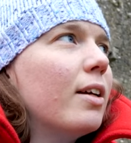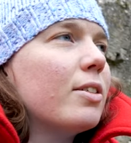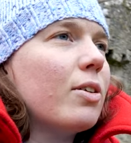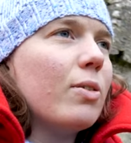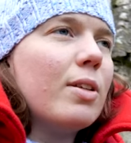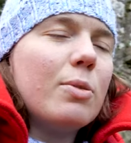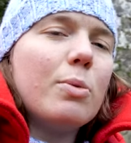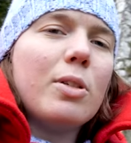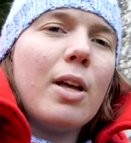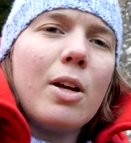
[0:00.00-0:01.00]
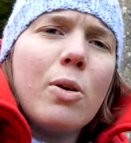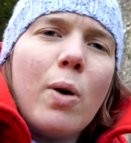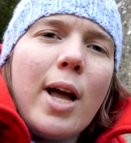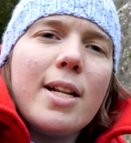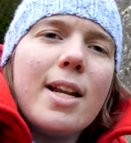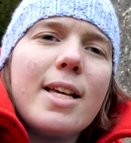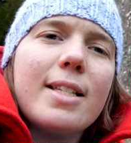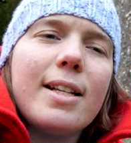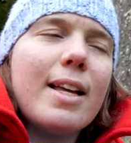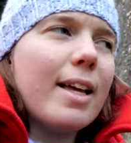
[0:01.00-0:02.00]
So this was quite
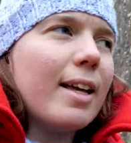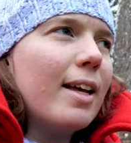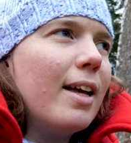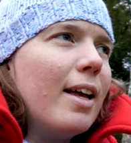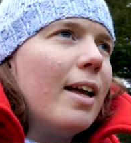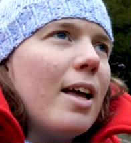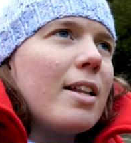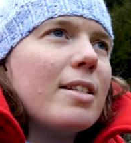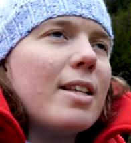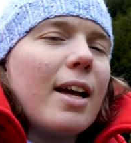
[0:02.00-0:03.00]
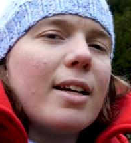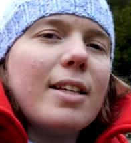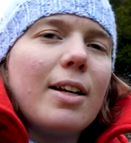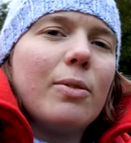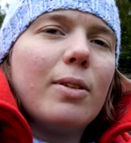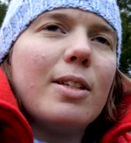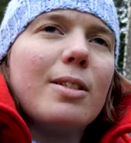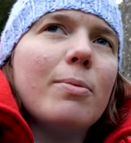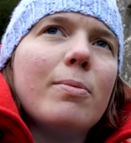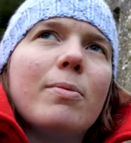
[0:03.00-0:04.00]
nicely decked out,
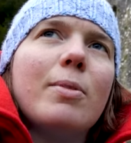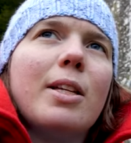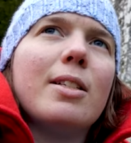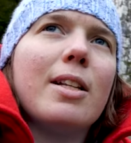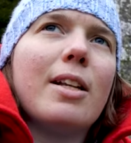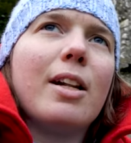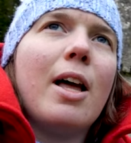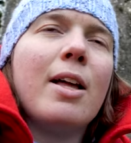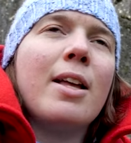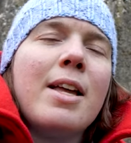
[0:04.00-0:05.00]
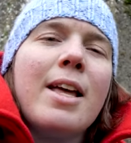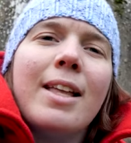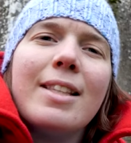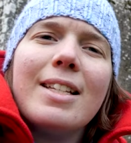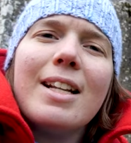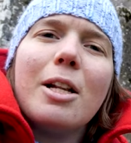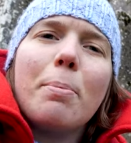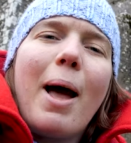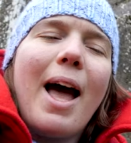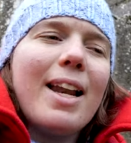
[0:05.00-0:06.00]
this, this, little, this little
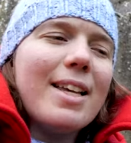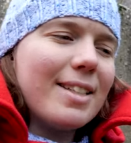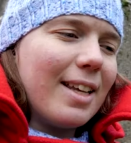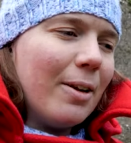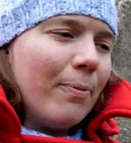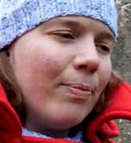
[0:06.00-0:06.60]
palace.